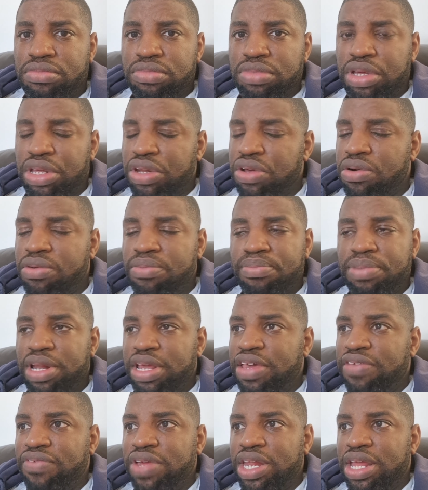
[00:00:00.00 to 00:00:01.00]
You don't
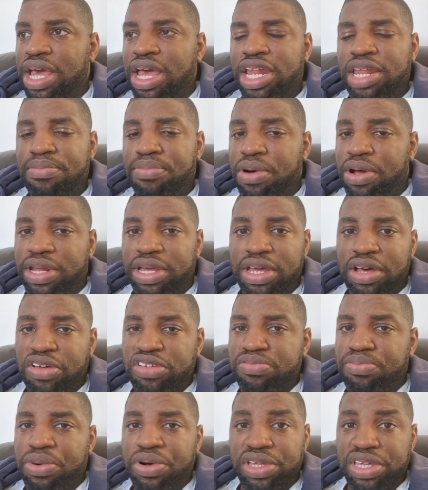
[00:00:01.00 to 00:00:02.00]
believe in anybody
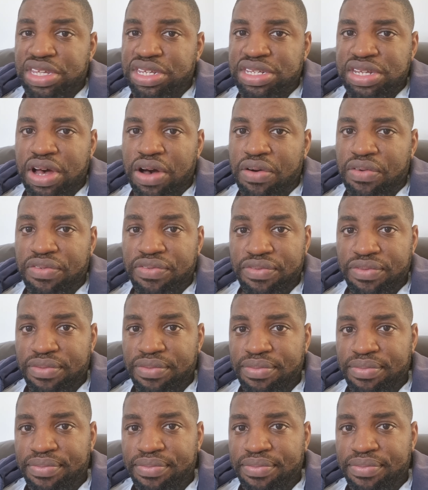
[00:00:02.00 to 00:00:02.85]
else but yourself.